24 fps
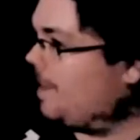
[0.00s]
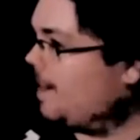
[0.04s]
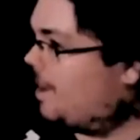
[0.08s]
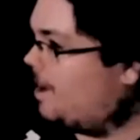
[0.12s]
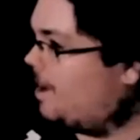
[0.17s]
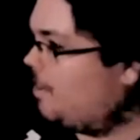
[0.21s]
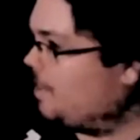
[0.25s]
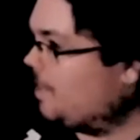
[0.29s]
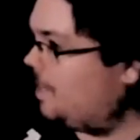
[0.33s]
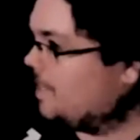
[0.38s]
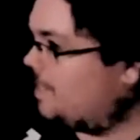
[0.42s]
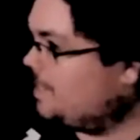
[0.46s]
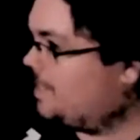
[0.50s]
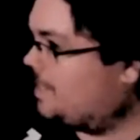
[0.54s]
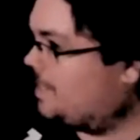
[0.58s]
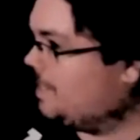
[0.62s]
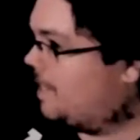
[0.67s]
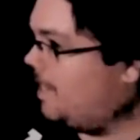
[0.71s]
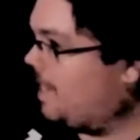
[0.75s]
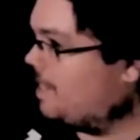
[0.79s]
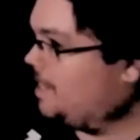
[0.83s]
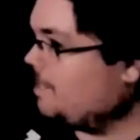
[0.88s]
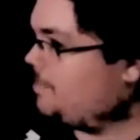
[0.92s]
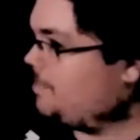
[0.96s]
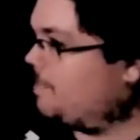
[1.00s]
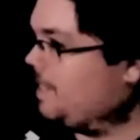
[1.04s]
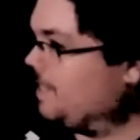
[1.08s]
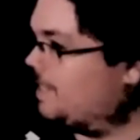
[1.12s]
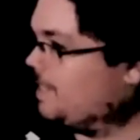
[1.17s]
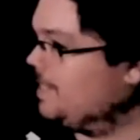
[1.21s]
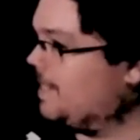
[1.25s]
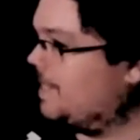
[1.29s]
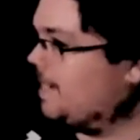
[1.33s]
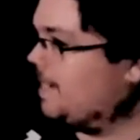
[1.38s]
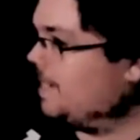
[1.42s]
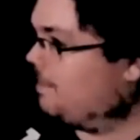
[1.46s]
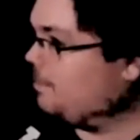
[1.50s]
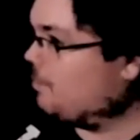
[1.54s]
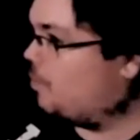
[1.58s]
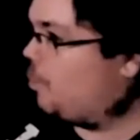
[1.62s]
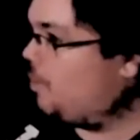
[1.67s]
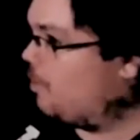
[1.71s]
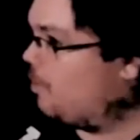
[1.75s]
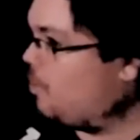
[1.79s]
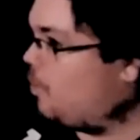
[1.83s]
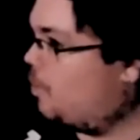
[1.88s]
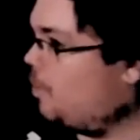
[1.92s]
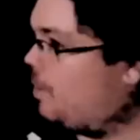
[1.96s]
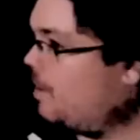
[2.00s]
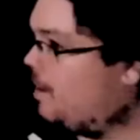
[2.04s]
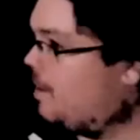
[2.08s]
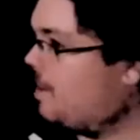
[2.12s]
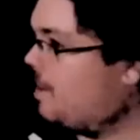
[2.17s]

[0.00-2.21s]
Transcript: always has been sending more and more.